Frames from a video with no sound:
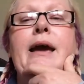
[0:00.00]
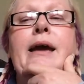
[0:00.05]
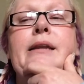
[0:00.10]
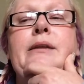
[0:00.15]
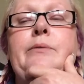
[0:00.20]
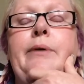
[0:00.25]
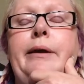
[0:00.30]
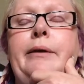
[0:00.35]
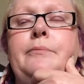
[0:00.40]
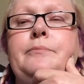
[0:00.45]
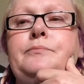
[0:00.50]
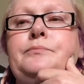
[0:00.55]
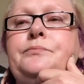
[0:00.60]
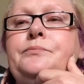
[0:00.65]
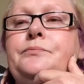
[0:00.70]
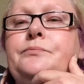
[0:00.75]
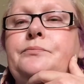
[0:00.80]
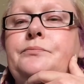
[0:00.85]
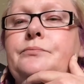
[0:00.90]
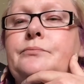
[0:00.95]
Anyway,
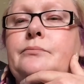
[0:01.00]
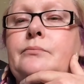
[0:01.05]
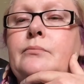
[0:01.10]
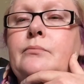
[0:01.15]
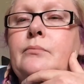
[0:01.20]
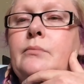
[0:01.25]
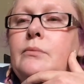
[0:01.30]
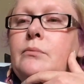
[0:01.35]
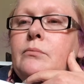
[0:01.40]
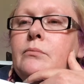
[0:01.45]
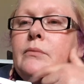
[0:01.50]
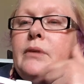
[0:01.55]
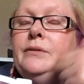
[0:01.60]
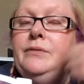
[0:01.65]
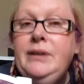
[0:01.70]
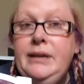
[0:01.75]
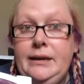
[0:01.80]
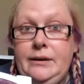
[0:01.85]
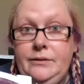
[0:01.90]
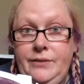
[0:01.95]
he
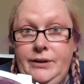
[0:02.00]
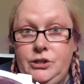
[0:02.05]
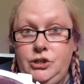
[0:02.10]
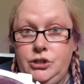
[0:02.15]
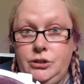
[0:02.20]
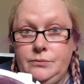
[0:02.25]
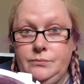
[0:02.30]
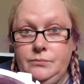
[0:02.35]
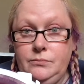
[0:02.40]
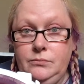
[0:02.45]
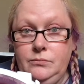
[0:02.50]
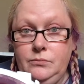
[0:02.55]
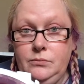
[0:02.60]
fell out of fashion.